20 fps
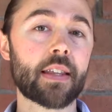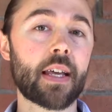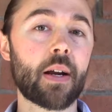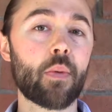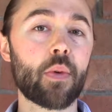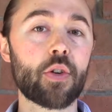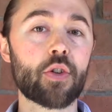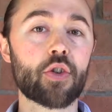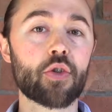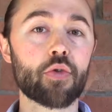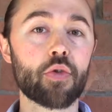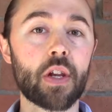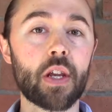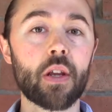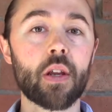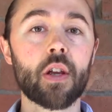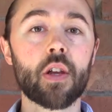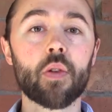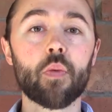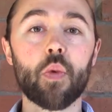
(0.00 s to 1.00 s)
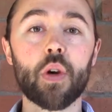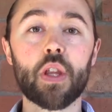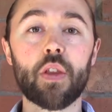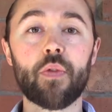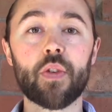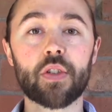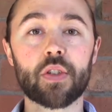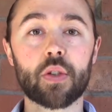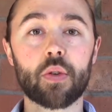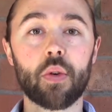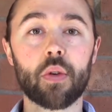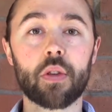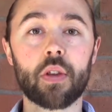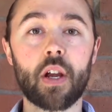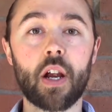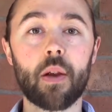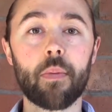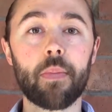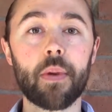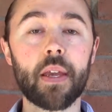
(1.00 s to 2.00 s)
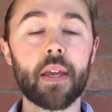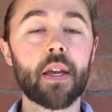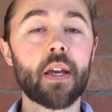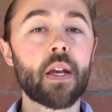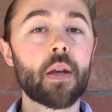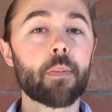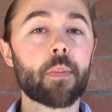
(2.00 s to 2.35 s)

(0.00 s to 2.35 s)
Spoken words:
that we treat with physical therapy.